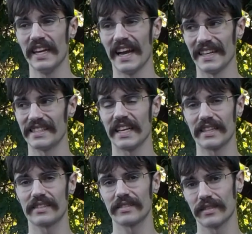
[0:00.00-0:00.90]
And it
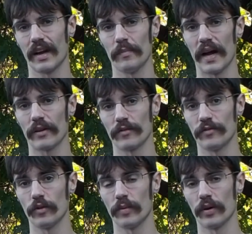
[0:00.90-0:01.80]
takes about a
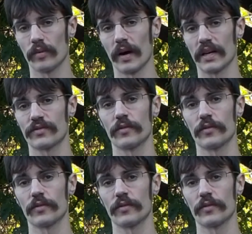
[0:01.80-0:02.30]
full Pokebox